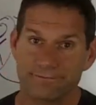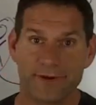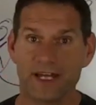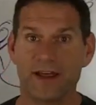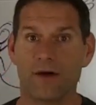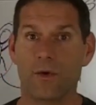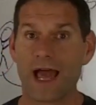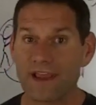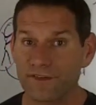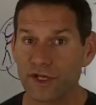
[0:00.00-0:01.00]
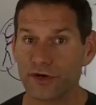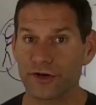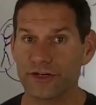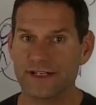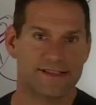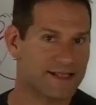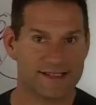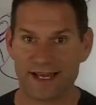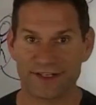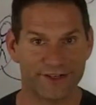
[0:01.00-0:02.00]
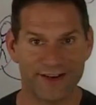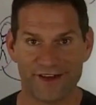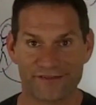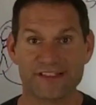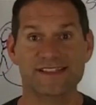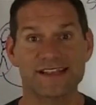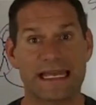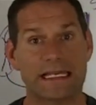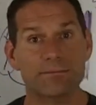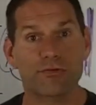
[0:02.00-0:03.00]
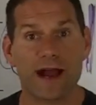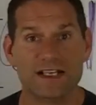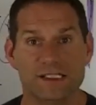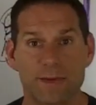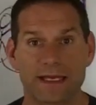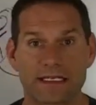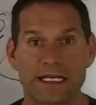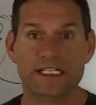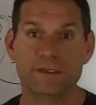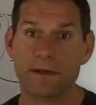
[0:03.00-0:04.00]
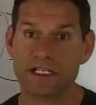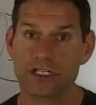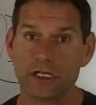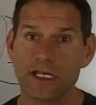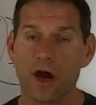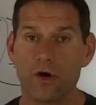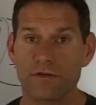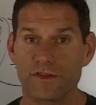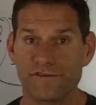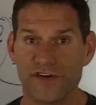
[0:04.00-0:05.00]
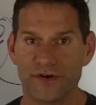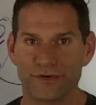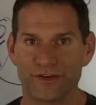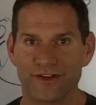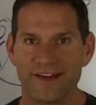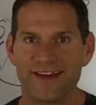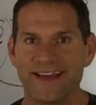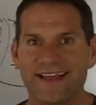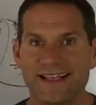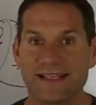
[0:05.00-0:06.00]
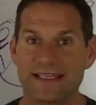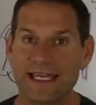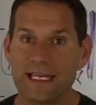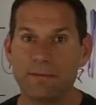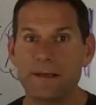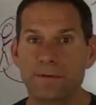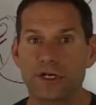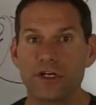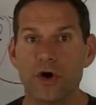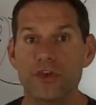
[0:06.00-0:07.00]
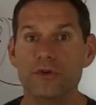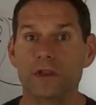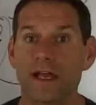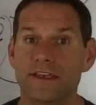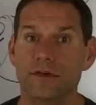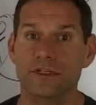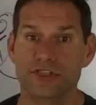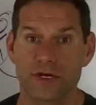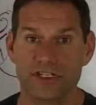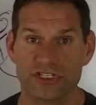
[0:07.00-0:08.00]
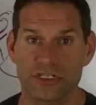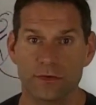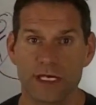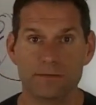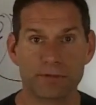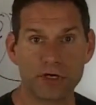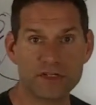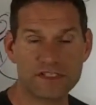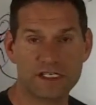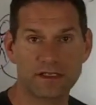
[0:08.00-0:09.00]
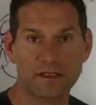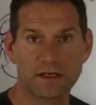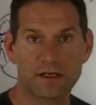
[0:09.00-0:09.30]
But what I've learned is that's not good enough in prospecting, especially over the phone. Getting people to know you, like you, and trust you in person